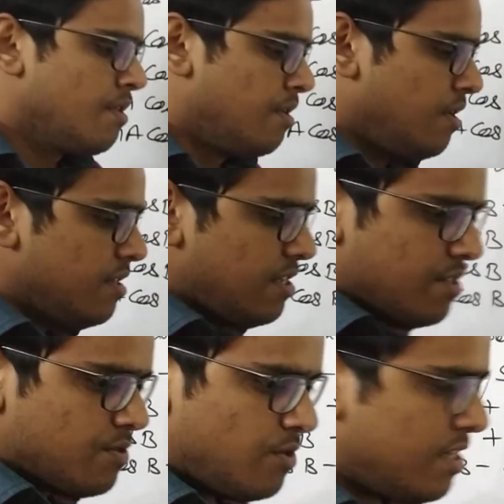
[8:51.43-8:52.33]
Yes
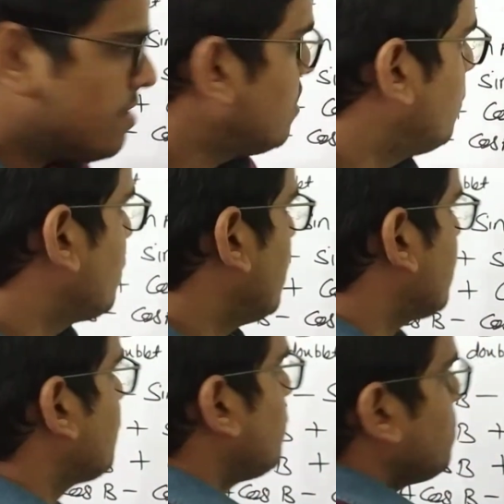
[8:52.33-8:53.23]
students, our next
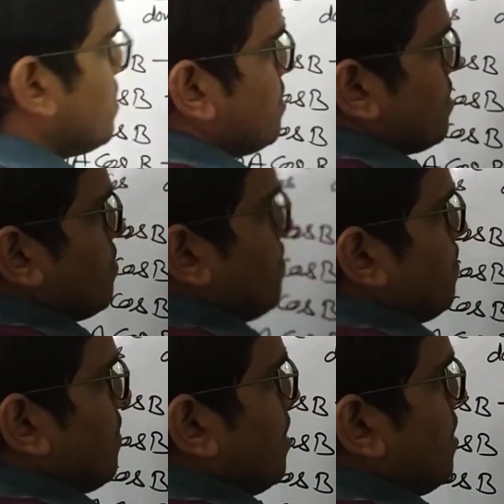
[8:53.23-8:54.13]
form is
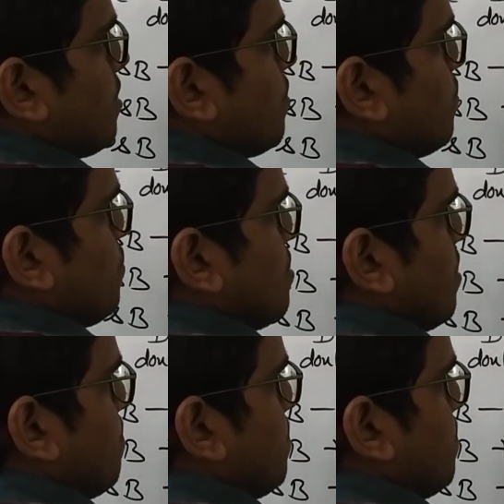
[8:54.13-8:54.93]
product to sum.